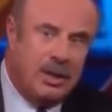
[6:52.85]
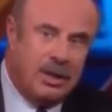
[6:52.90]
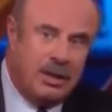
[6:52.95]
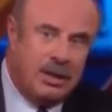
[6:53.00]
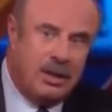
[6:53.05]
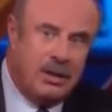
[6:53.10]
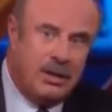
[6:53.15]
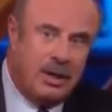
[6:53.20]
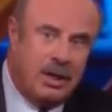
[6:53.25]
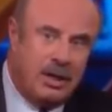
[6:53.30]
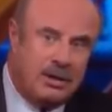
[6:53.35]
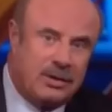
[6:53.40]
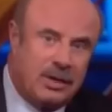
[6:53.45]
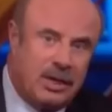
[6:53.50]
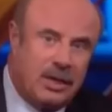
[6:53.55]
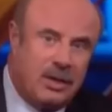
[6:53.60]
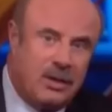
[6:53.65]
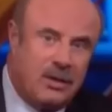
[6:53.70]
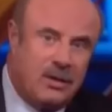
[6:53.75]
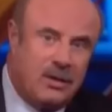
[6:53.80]
But you
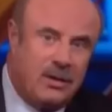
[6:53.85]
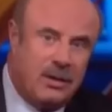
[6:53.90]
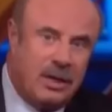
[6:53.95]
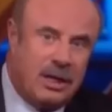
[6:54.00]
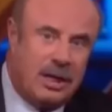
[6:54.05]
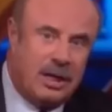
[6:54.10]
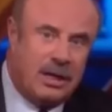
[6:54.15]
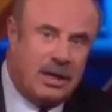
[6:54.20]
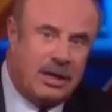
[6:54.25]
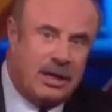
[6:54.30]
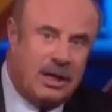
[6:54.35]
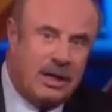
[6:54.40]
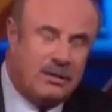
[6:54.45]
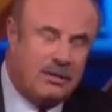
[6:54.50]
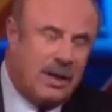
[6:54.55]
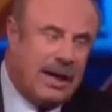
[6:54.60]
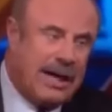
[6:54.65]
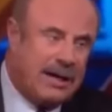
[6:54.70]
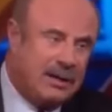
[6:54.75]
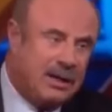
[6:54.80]
also can
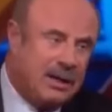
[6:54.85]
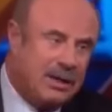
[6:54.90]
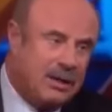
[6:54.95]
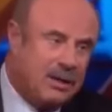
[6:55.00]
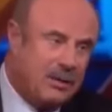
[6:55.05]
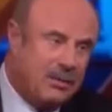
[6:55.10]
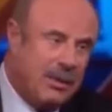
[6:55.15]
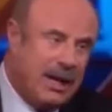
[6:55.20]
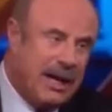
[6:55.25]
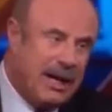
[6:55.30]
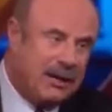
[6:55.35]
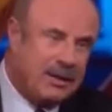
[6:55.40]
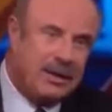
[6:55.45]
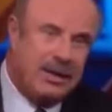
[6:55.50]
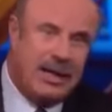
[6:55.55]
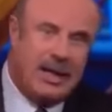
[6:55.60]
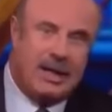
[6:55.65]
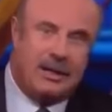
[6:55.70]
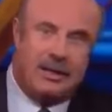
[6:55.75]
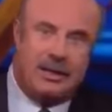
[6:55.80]
ratchet your mouth
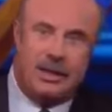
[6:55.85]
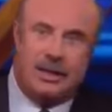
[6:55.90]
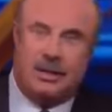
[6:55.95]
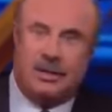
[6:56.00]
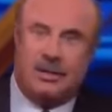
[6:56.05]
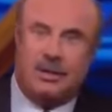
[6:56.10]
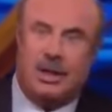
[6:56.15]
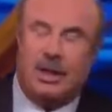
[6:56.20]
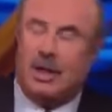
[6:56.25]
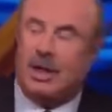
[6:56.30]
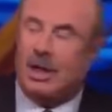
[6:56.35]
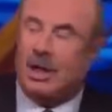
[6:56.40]
down, too.